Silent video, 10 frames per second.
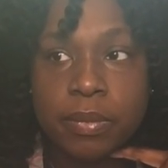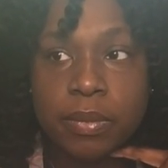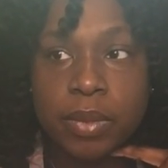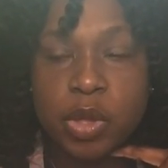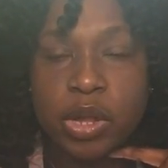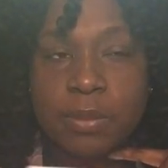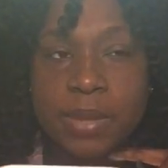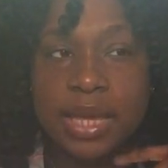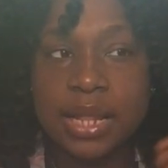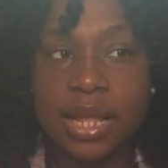You're going to
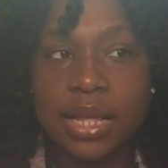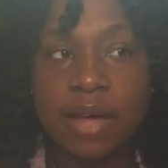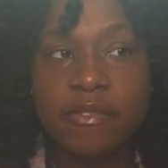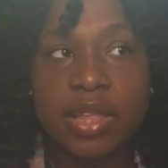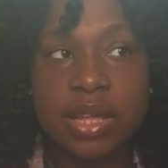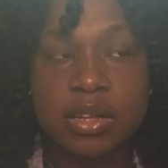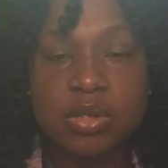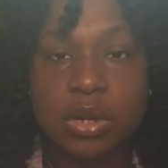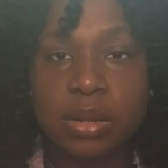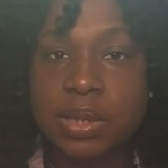get I feel like there's
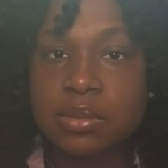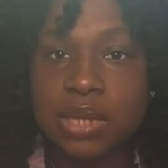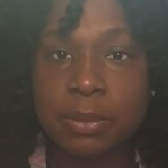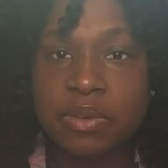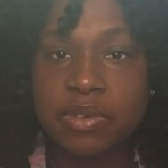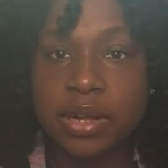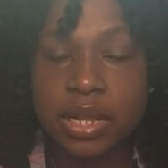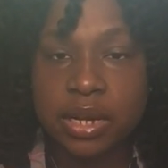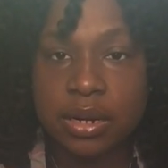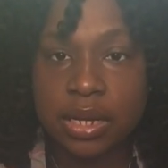going to be some type of
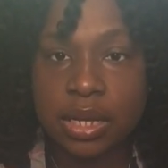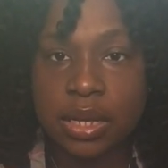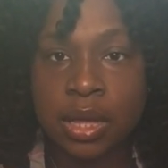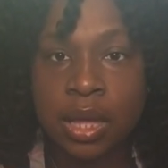clarity